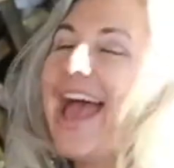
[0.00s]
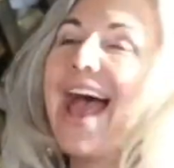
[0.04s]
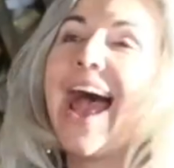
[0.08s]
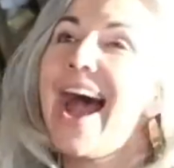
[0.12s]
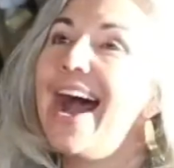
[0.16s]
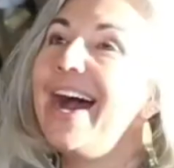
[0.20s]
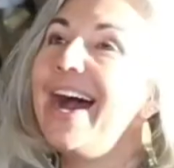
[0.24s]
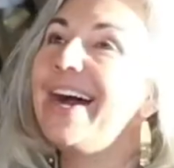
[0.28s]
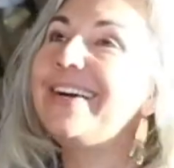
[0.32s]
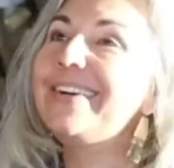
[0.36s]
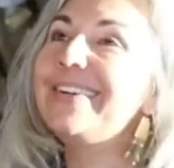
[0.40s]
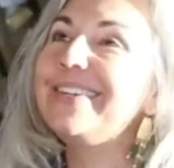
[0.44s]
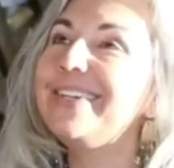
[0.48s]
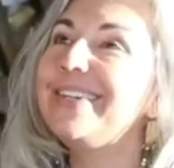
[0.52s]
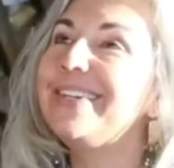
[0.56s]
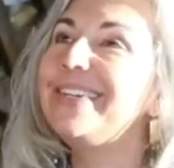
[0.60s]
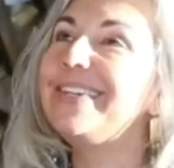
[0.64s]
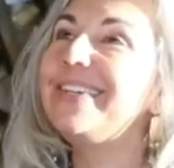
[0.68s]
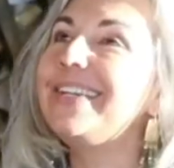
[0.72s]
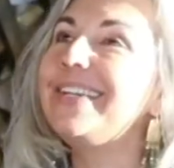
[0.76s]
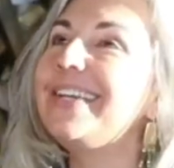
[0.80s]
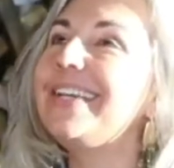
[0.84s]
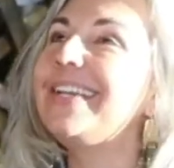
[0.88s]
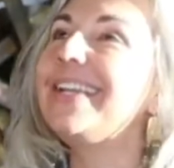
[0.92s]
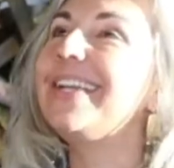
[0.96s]
How
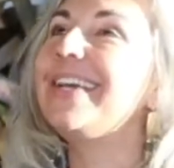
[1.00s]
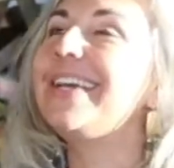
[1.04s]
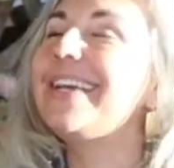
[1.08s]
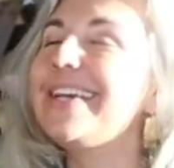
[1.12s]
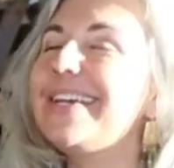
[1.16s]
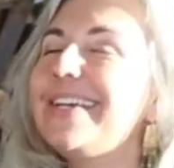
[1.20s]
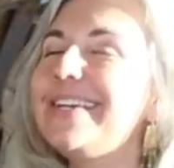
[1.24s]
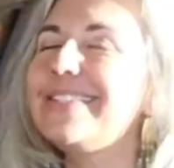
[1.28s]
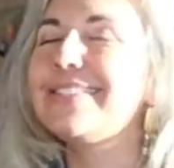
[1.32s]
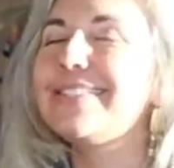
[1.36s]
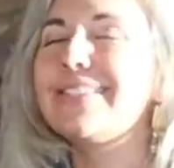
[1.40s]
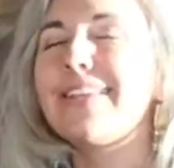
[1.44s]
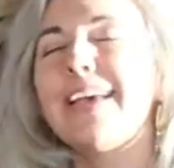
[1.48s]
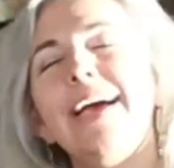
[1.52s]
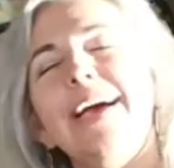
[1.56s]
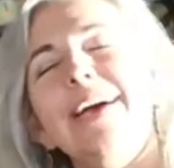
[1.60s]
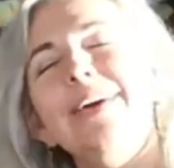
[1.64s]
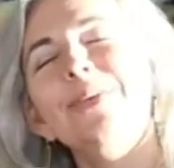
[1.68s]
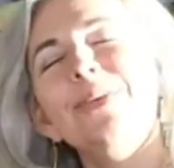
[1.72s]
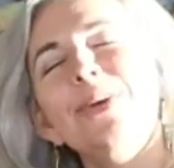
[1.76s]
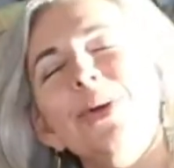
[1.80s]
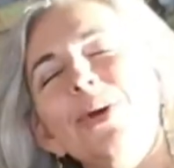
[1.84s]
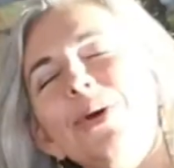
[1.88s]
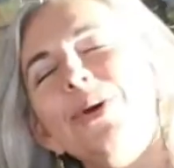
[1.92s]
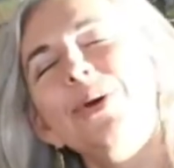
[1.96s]
good it is,
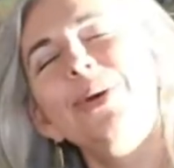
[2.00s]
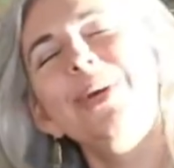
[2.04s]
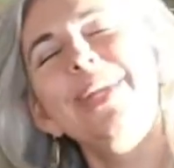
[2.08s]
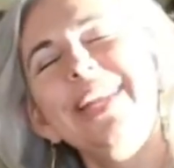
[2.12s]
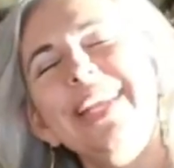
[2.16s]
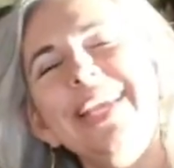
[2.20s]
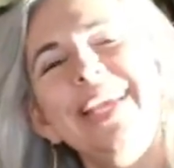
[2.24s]
how good it